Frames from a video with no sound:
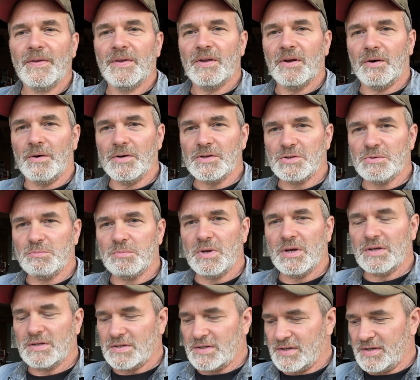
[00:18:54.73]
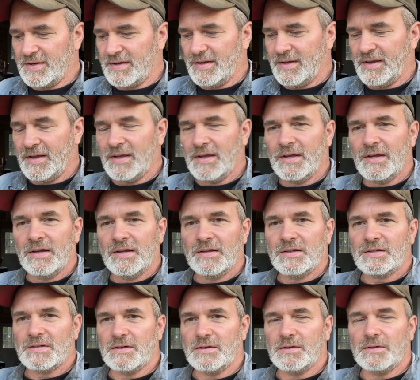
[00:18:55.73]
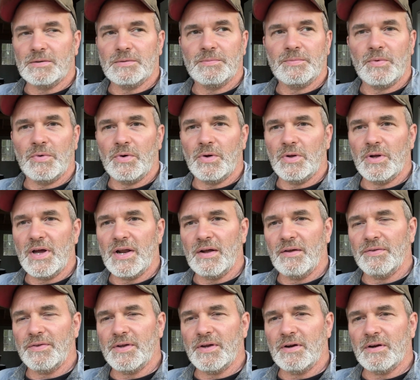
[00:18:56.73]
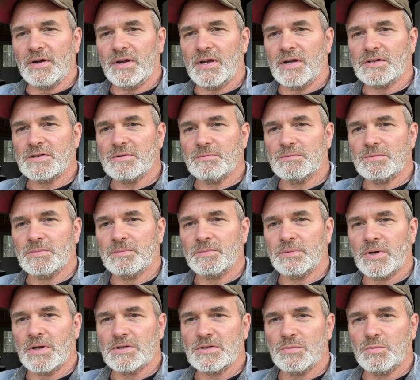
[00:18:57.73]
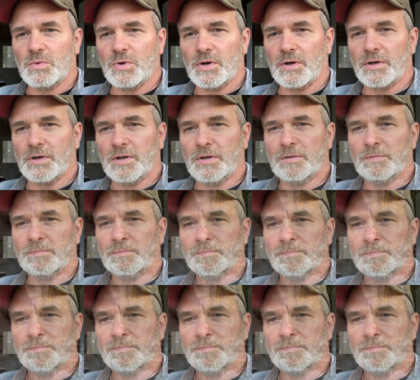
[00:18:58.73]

Always a mess. So we'll head out there and get some work done.